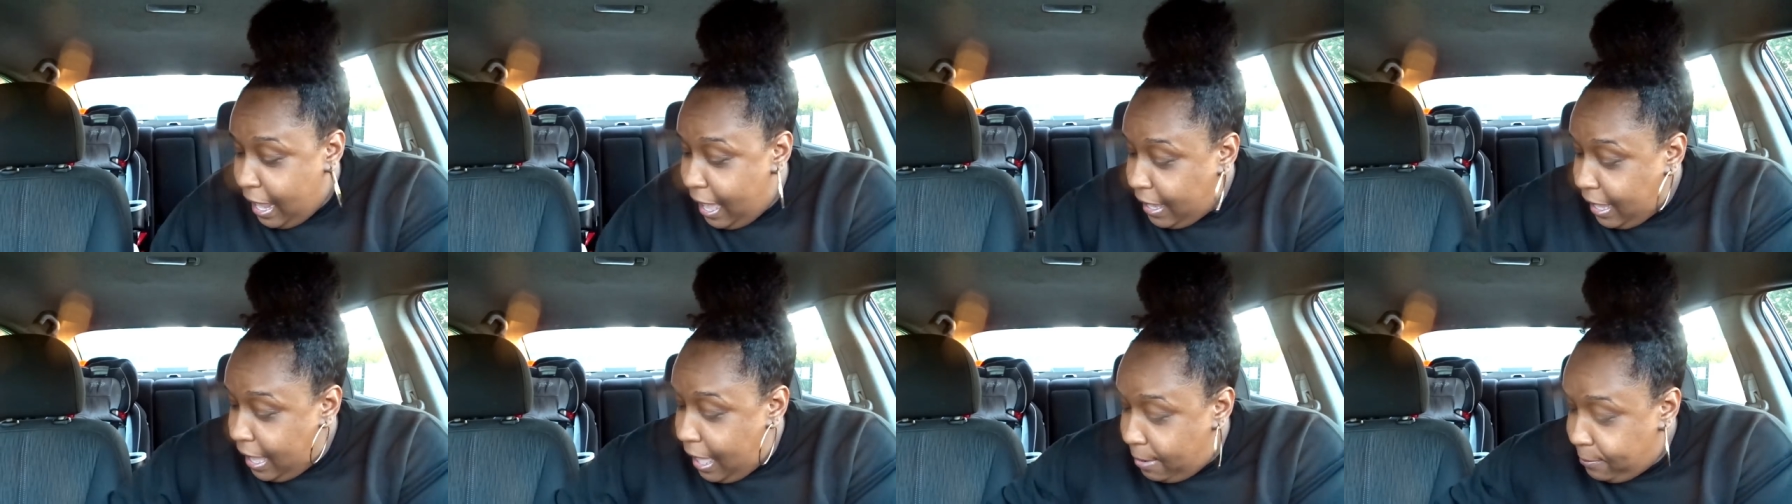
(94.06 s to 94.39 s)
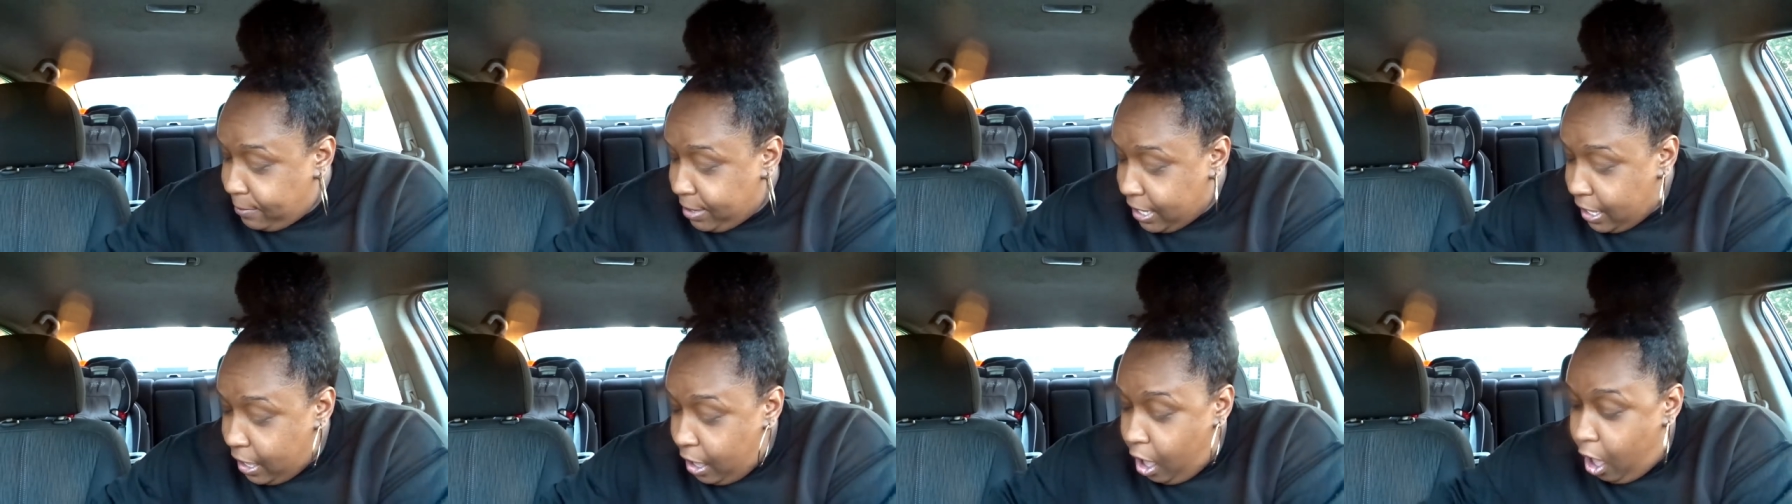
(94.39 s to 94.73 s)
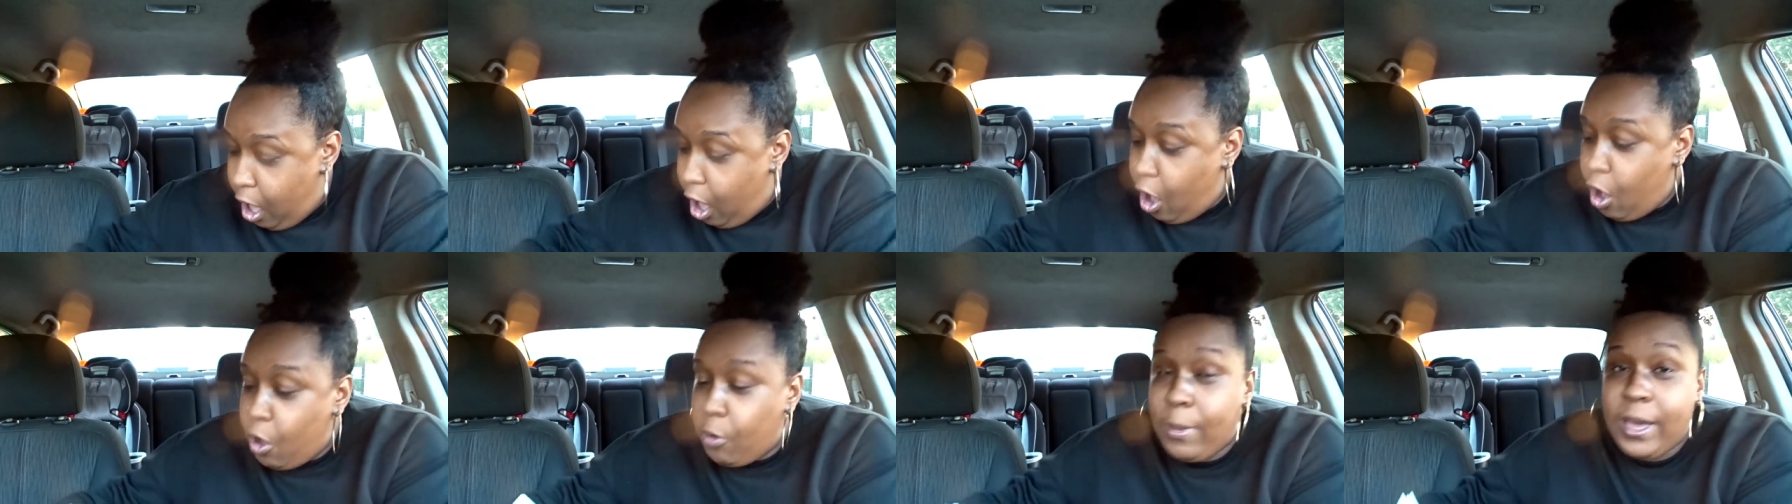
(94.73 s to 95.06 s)
I got me a
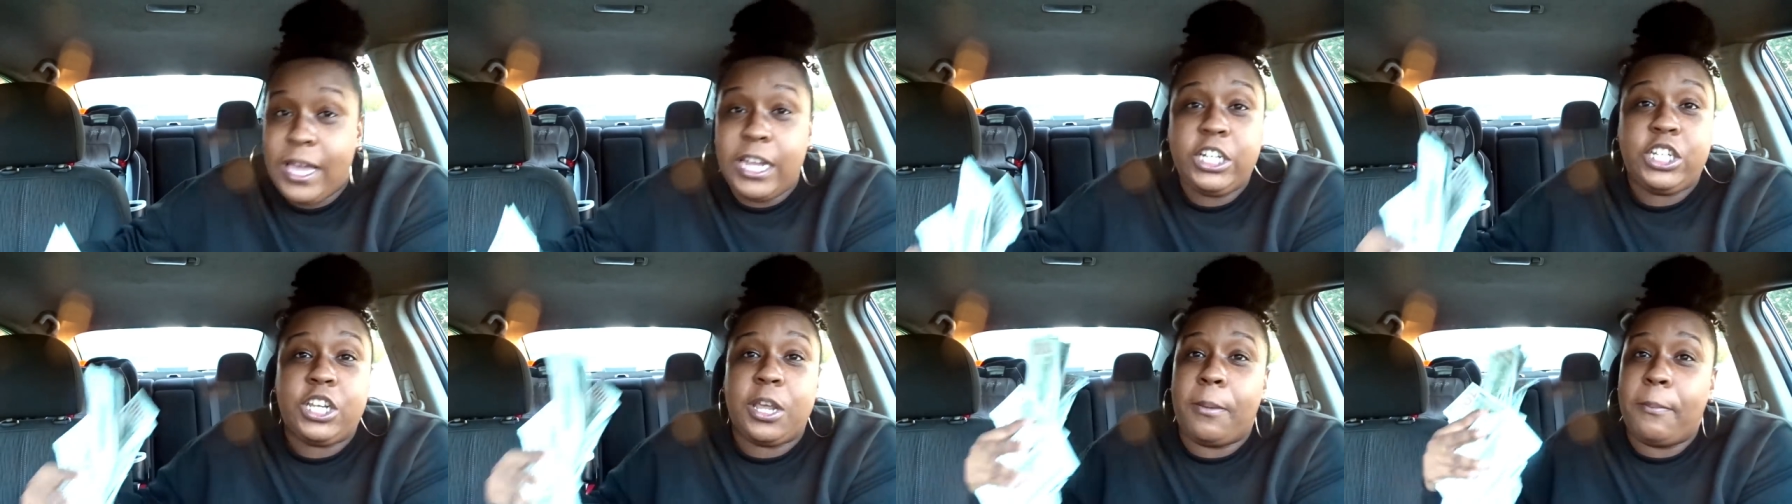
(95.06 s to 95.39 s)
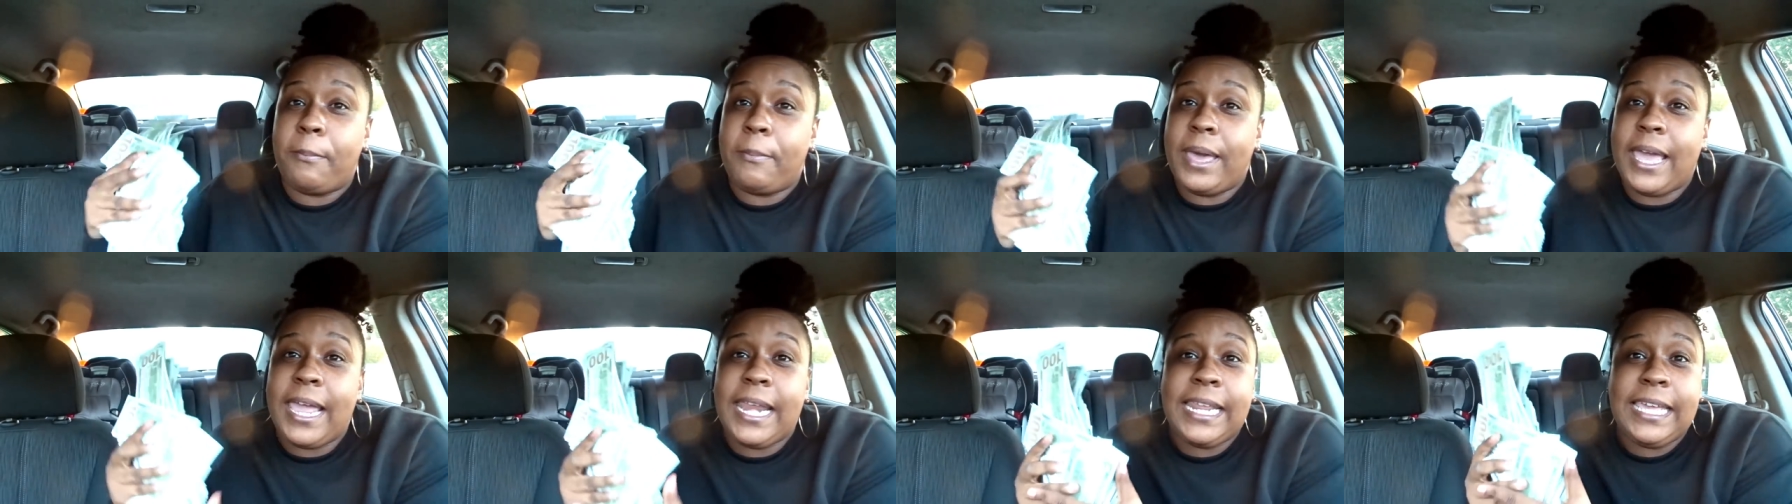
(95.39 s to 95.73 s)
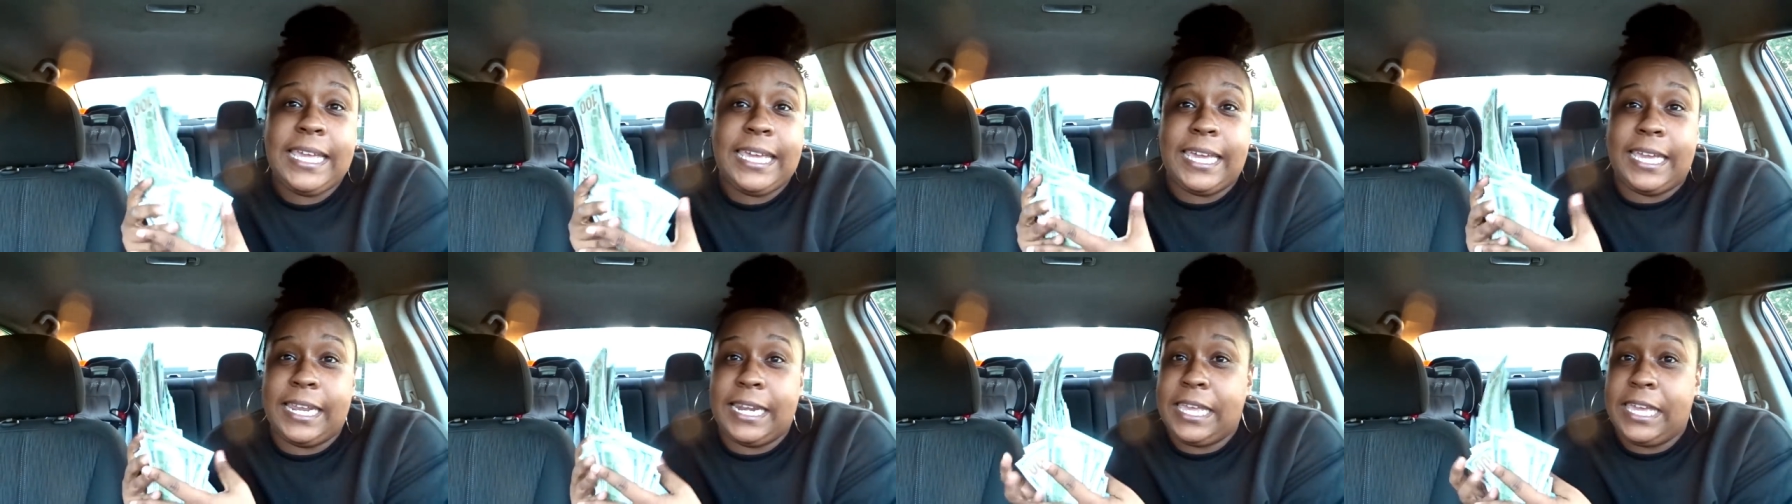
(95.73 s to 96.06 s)
whole bunch of
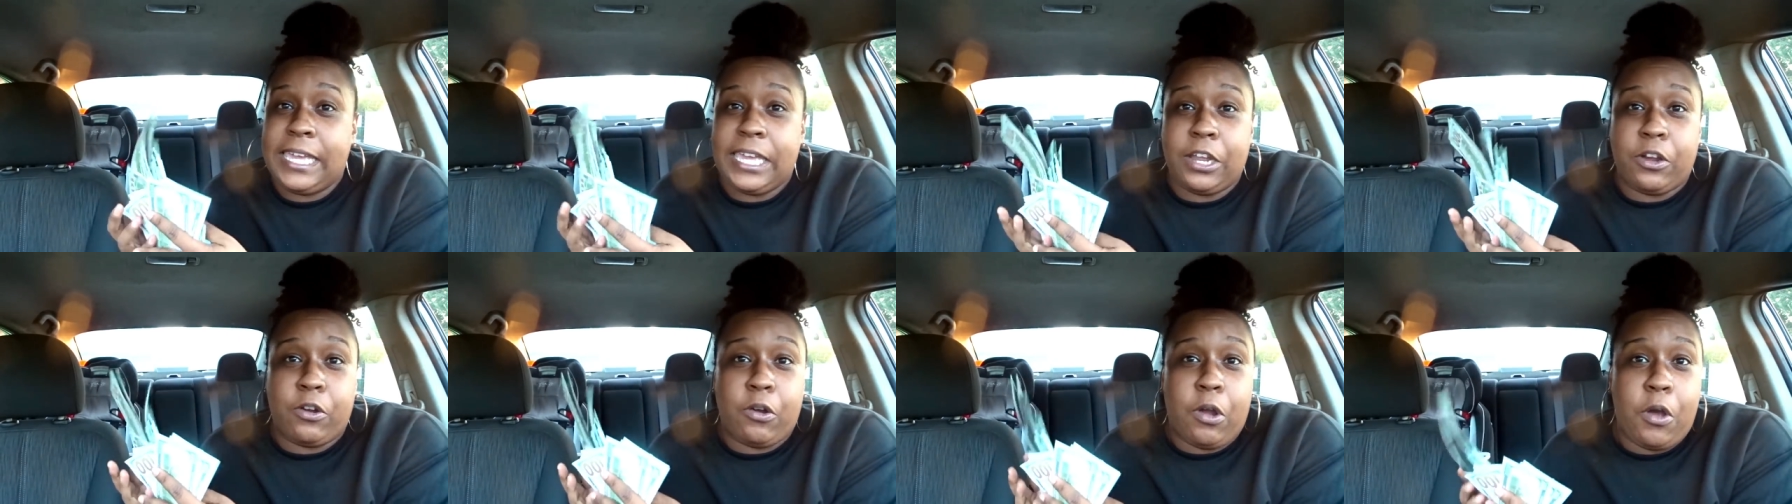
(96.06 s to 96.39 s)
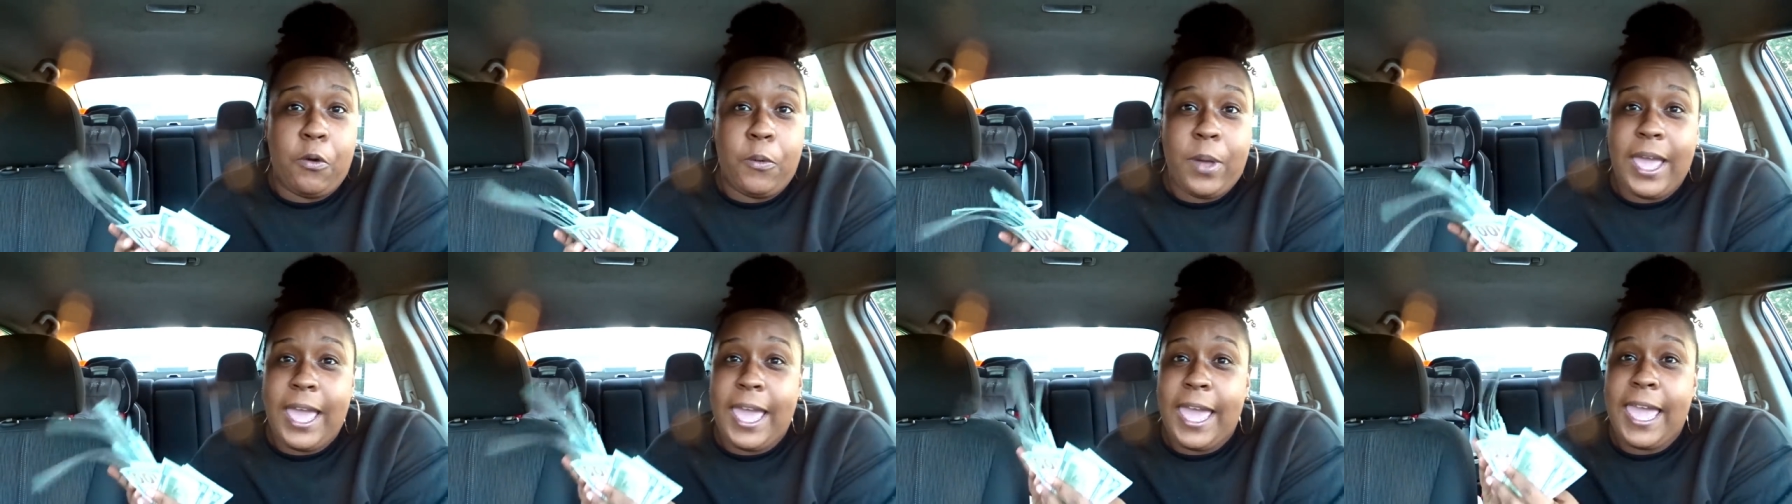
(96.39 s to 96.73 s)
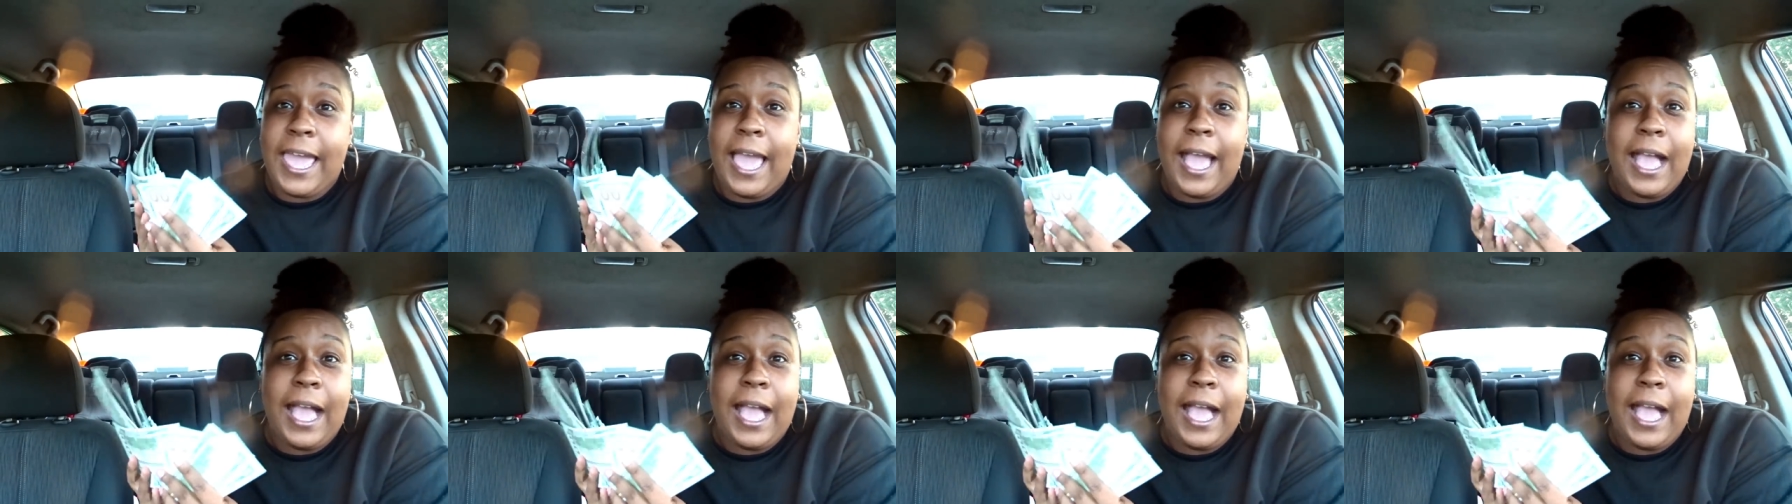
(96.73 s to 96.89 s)
money in here, okay?